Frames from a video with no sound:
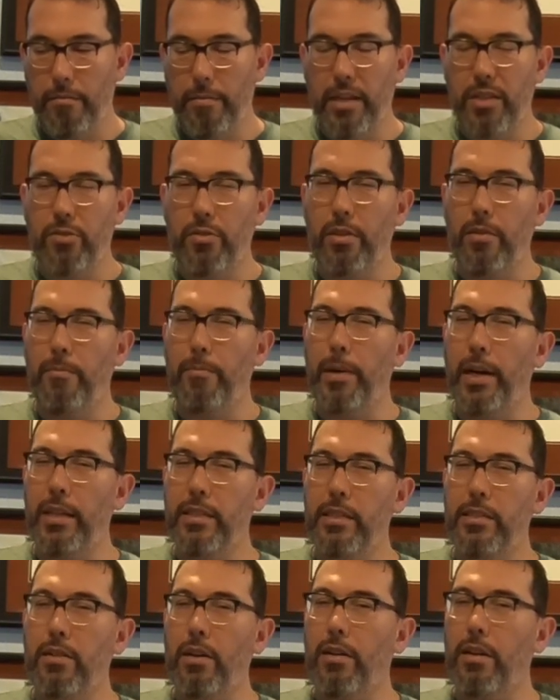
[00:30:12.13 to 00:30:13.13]
Make sure the
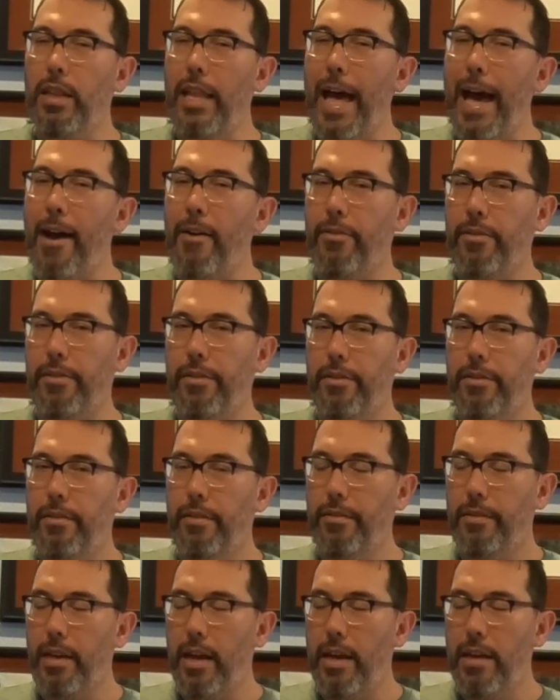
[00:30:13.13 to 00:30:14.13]
buzzes aren't louder.
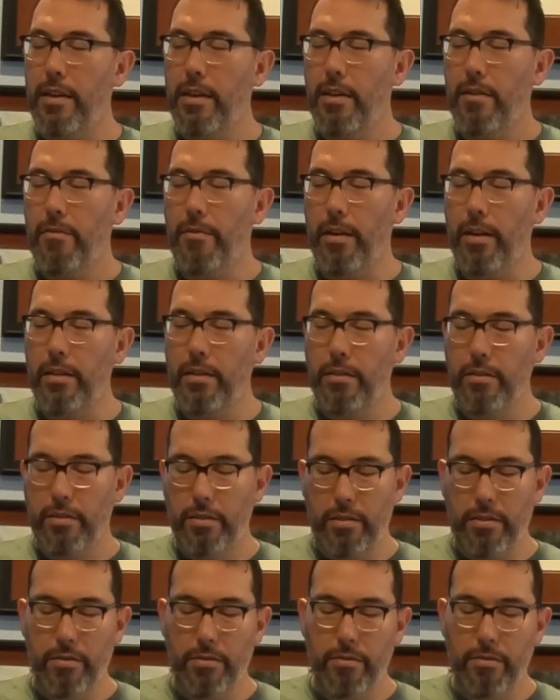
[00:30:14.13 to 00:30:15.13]
Okay, 1,
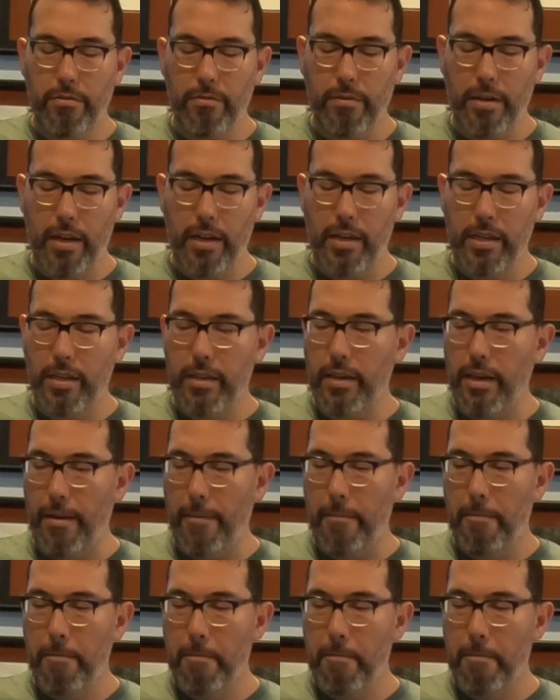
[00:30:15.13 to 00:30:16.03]
2, ready, go.